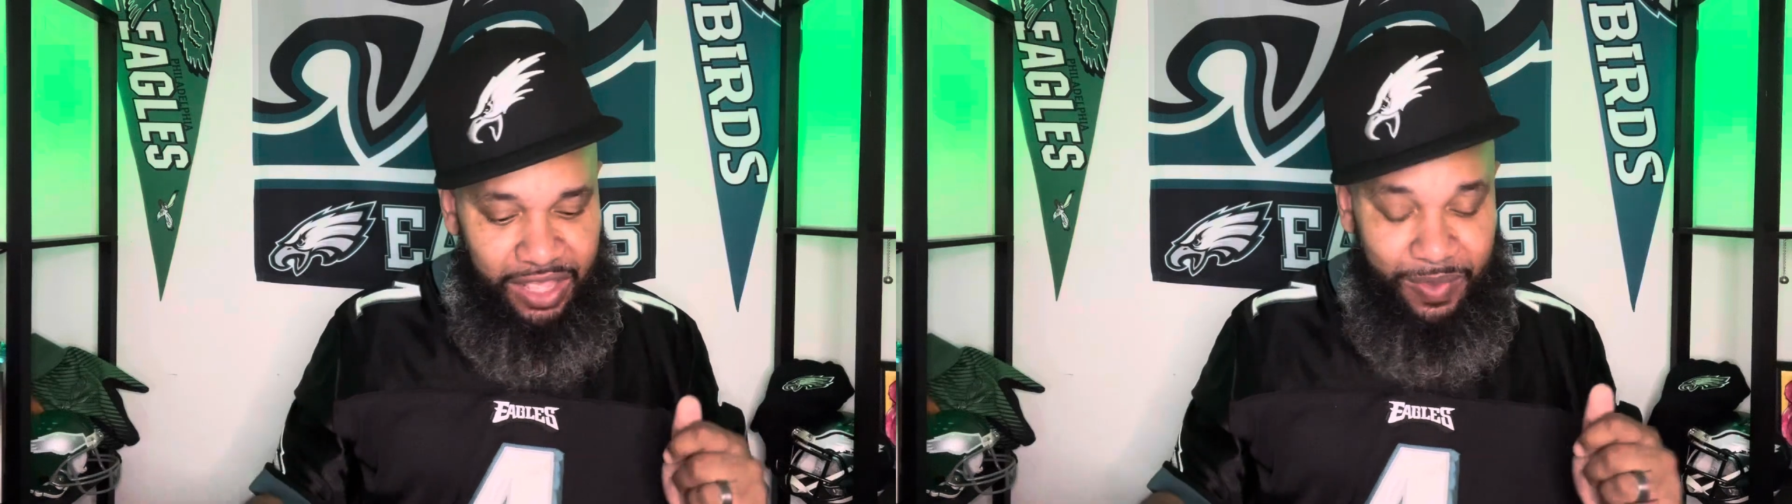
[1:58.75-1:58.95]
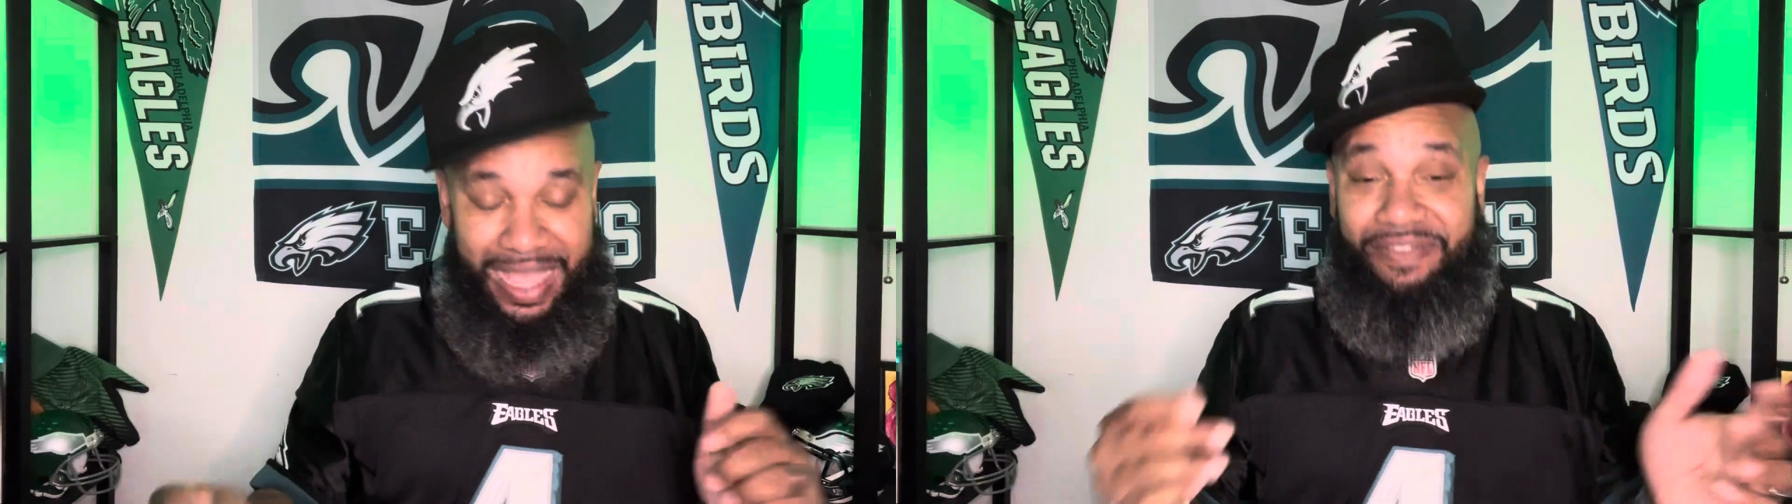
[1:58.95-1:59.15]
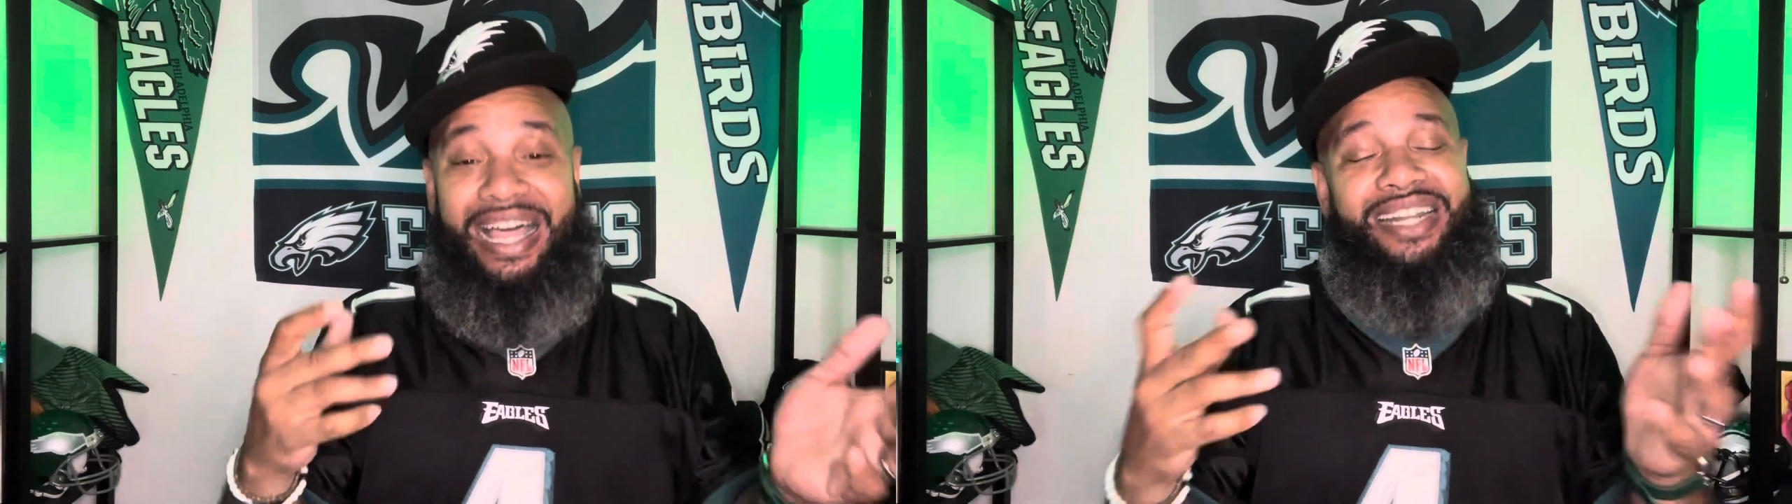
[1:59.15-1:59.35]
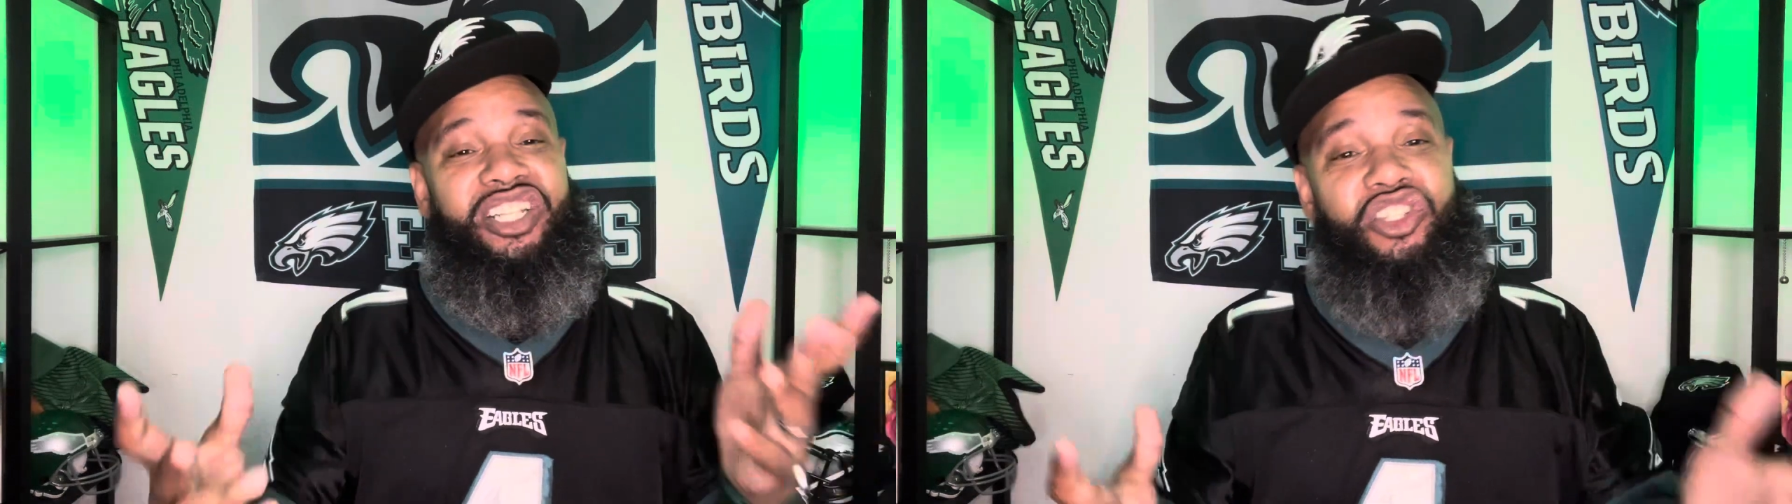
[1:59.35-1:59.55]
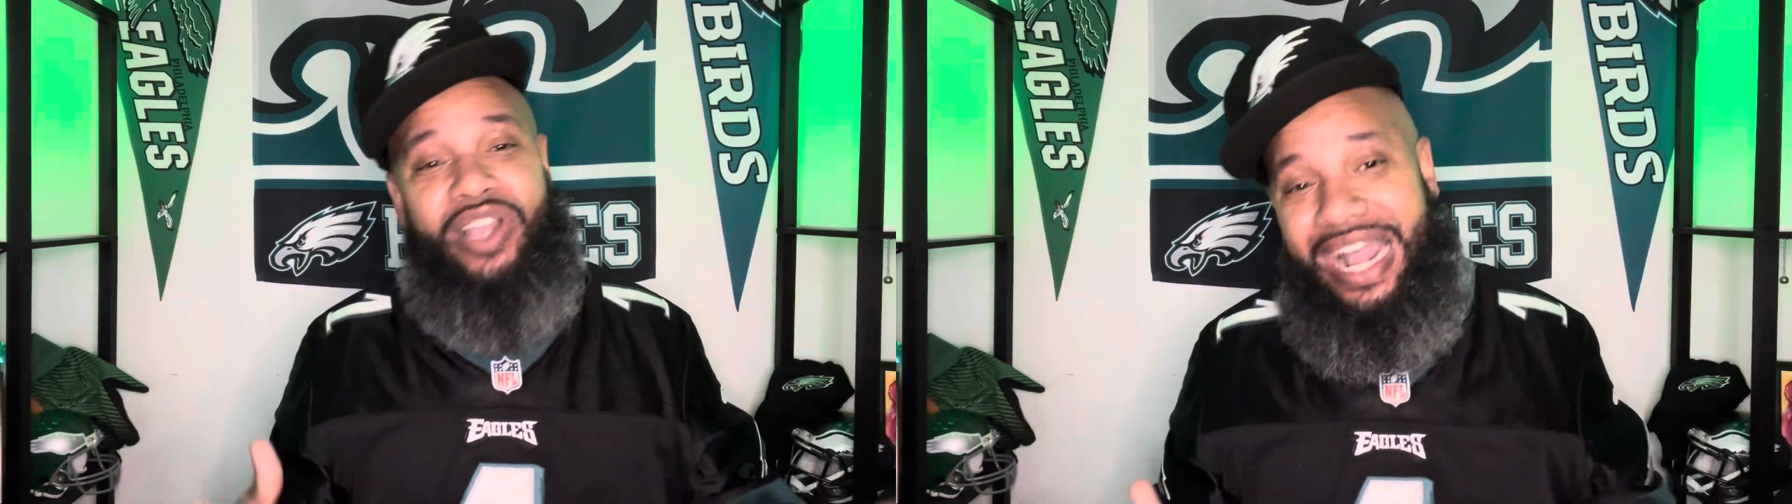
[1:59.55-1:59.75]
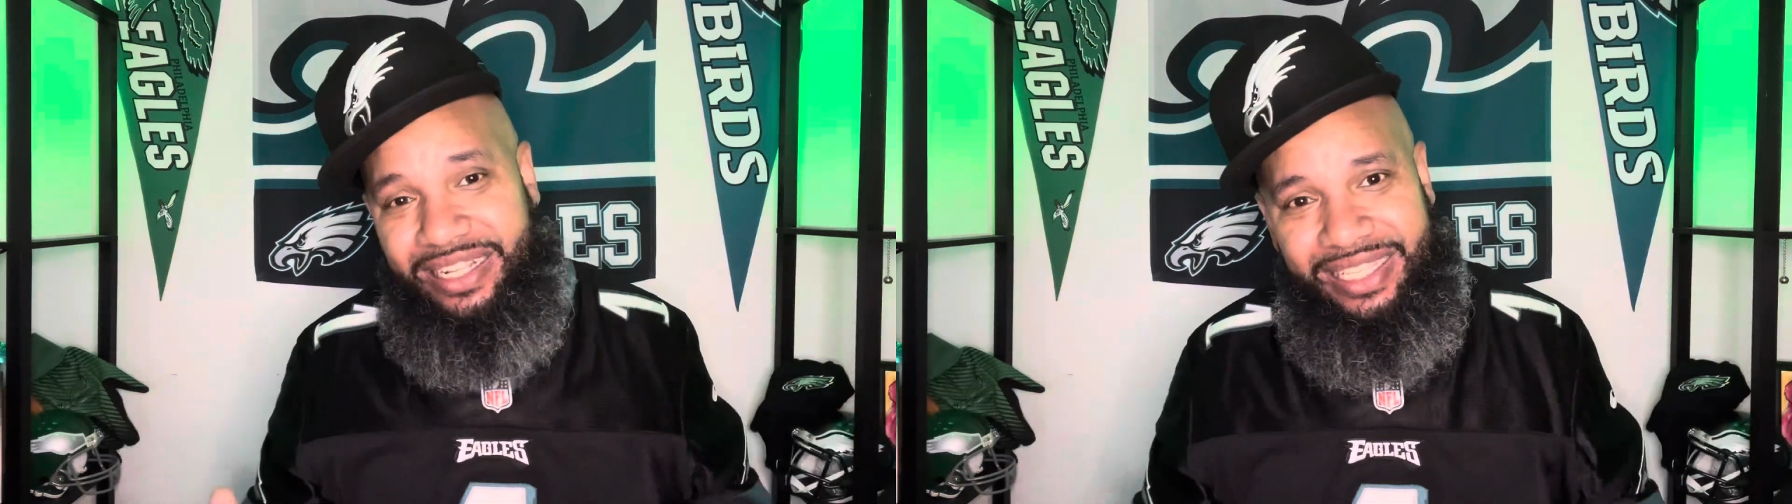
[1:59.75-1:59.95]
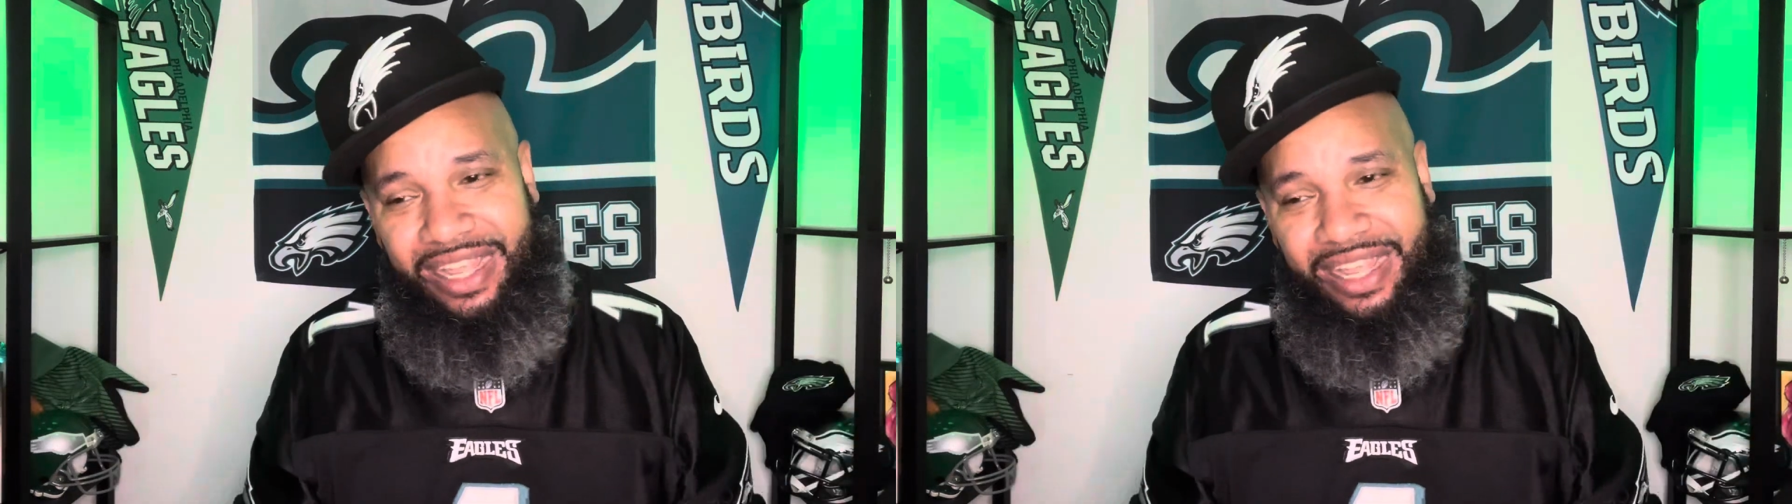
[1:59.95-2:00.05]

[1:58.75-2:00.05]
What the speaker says: we have a lot of detractors